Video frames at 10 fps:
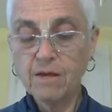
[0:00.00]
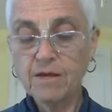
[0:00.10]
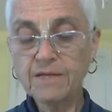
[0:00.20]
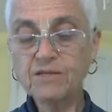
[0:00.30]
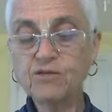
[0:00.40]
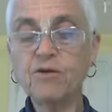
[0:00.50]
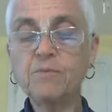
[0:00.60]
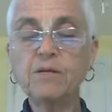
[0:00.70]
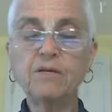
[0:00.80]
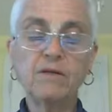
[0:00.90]
In
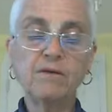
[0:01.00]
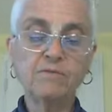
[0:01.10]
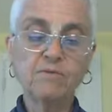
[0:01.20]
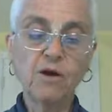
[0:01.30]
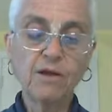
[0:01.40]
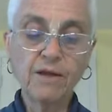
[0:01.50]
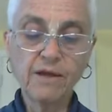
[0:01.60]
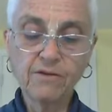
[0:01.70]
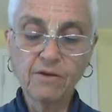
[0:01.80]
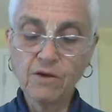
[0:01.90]
distributing love of
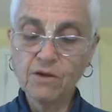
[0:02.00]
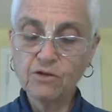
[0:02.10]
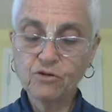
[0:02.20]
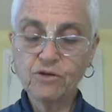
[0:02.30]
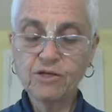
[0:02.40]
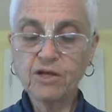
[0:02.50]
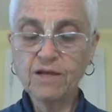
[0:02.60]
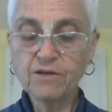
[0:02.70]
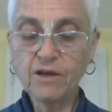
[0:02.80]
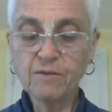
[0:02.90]
Godhead, Sri
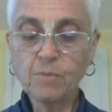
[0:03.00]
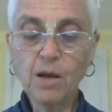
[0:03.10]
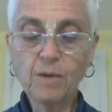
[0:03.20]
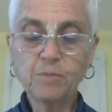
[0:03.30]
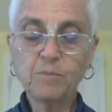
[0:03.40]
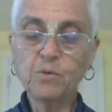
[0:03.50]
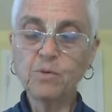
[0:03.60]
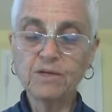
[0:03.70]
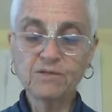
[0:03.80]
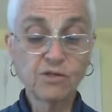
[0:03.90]
Chaitanya Mahaprabhu
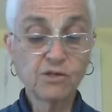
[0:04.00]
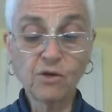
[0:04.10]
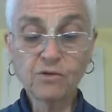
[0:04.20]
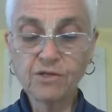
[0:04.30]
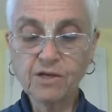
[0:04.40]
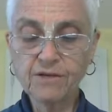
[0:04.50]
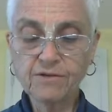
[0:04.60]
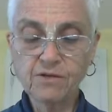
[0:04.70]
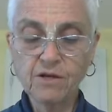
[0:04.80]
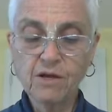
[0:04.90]
and his
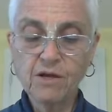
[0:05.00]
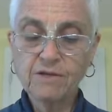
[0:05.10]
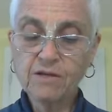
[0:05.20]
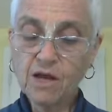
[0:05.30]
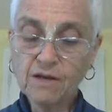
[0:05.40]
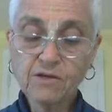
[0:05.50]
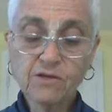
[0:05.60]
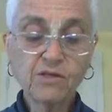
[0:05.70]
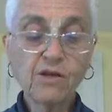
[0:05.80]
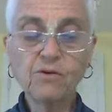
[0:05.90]
associates did not
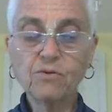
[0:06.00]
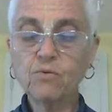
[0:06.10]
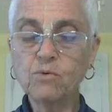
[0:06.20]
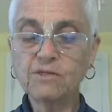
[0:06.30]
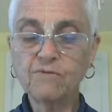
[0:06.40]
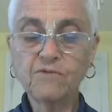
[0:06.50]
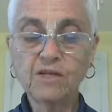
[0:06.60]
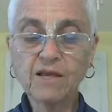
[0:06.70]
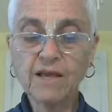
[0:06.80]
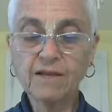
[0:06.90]
consider who was a
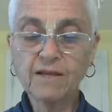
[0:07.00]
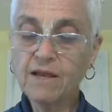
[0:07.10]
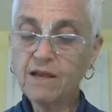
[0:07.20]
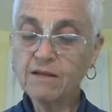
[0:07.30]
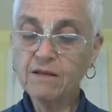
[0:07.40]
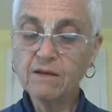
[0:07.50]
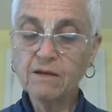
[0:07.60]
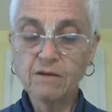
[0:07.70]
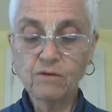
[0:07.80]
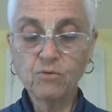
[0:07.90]
fit candidate
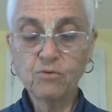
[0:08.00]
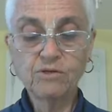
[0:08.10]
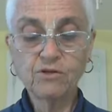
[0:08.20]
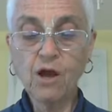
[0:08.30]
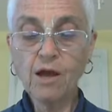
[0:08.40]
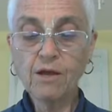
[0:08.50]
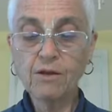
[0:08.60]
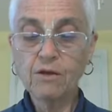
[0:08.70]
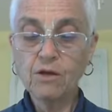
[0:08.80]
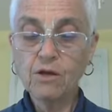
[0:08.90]
and who was not,
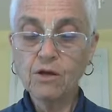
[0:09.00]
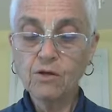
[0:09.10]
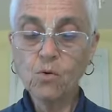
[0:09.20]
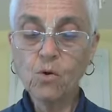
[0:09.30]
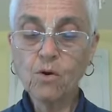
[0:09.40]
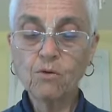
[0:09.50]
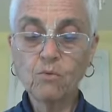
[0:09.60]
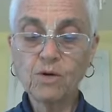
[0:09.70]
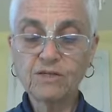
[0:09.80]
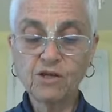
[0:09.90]
nor
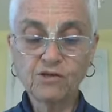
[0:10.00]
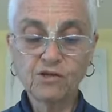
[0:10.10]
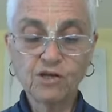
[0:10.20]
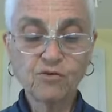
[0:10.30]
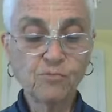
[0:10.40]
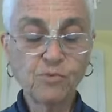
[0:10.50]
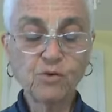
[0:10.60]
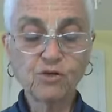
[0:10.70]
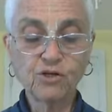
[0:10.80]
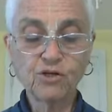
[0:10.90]
where such
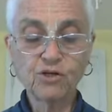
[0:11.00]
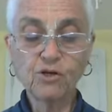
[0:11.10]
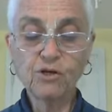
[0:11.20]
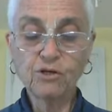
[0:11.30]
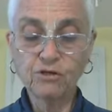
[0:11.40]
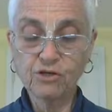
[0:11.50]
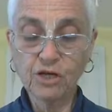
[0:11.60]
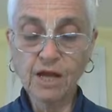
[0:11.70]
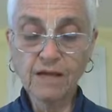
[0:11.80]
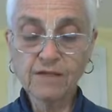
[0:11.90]
distribution should
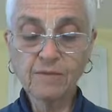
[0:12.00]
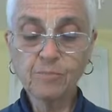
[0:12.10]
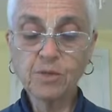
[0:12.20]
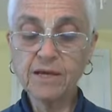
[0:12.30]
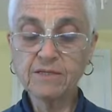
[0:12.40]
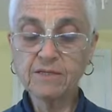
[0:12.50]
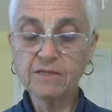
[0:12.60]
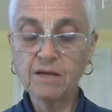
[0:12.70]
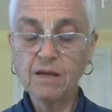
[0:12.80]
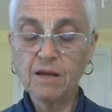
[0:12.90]
not take place.
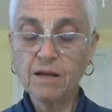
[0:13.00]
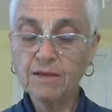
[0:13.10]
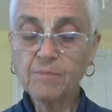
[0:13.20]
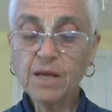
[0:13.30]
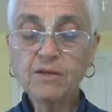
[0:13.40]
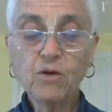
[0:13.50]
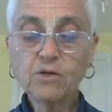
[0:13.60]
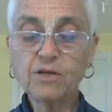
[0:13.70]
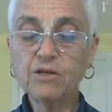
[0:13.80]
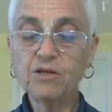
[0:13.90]
They made no
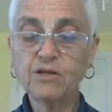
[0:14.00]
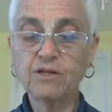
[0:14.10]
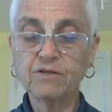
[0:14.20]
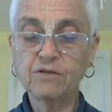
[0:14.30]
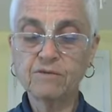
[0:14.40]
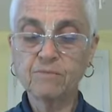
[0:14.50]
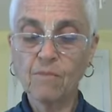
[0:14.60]
conditions.